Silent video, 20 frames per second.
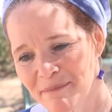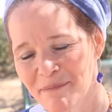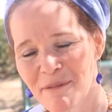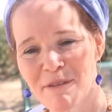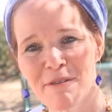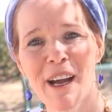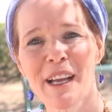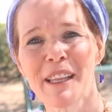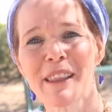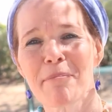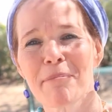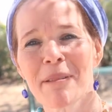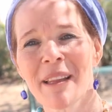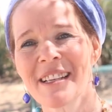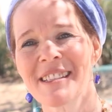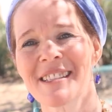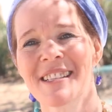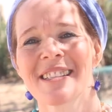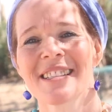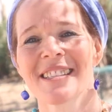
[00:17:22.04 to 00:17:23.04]
find the
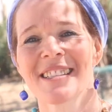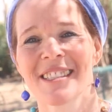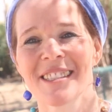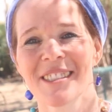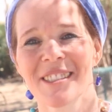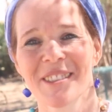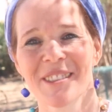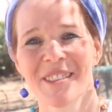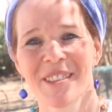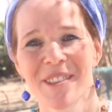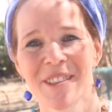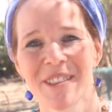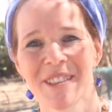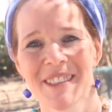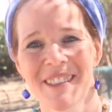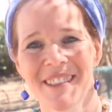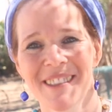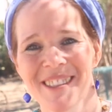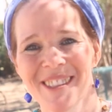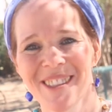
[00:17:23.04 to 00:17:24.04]
places
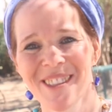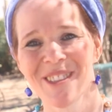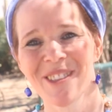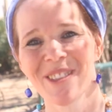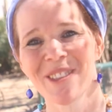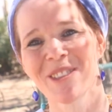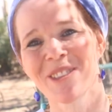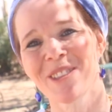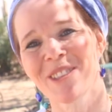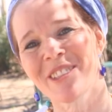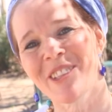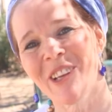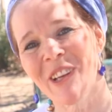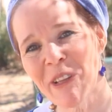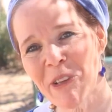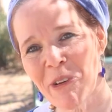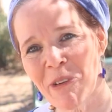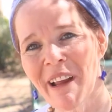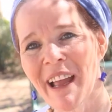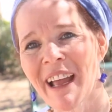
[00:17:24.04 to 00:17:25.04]
to
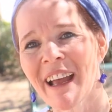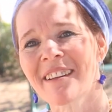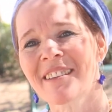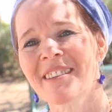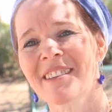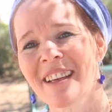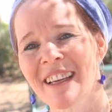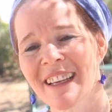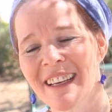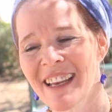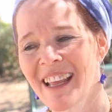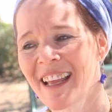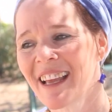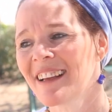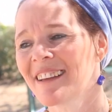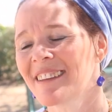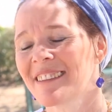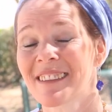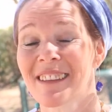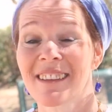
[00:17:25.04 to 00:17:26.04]
interact, to
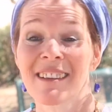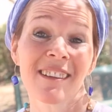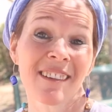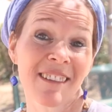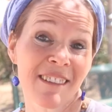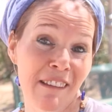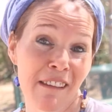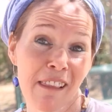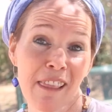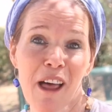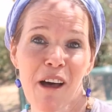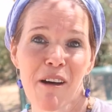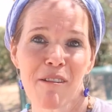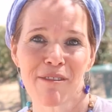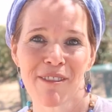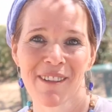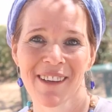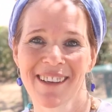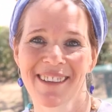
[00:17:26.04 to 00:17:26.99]
connect, to love.